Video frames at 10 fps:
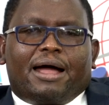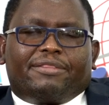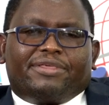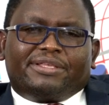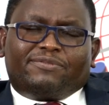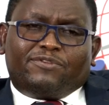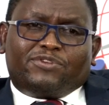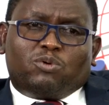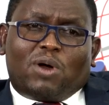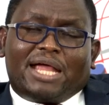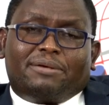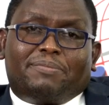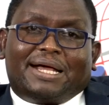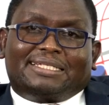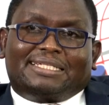This
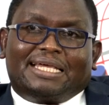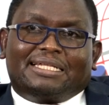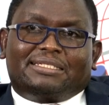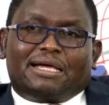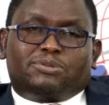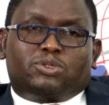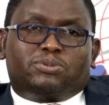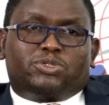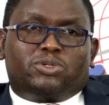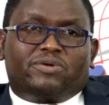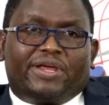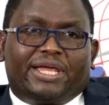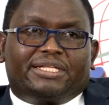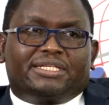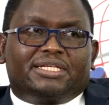51% absorption
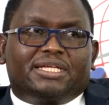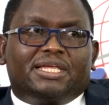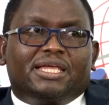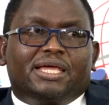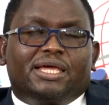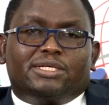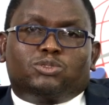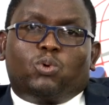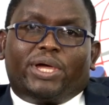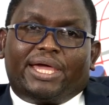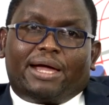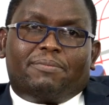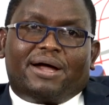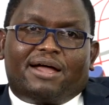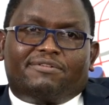rate is way
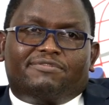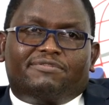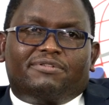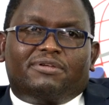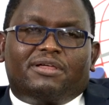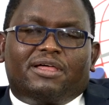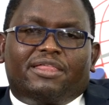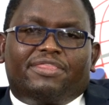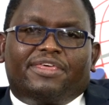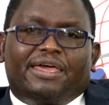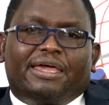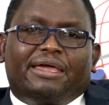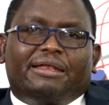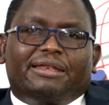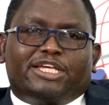above
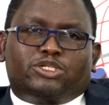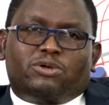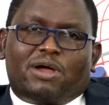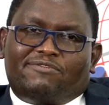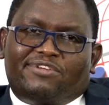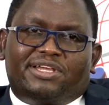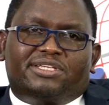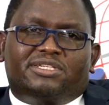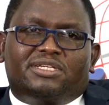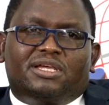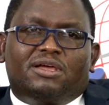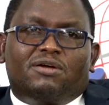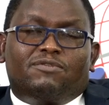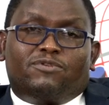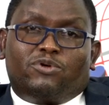the national average
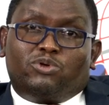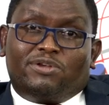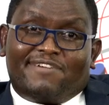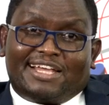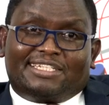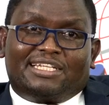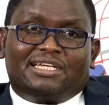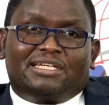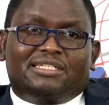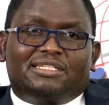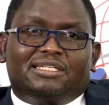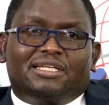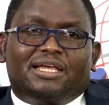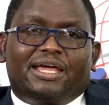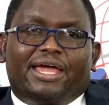for universities
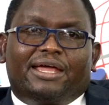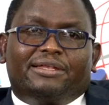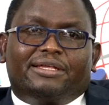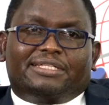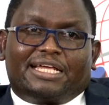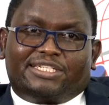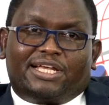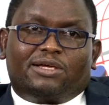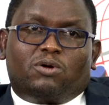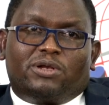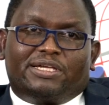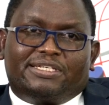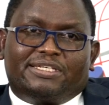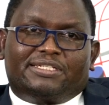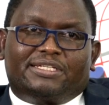and tertiary
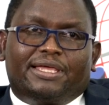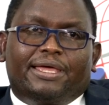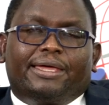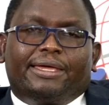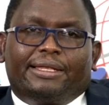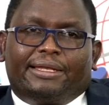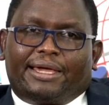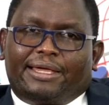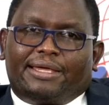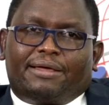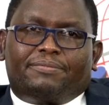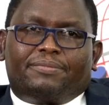colleges in Kenya.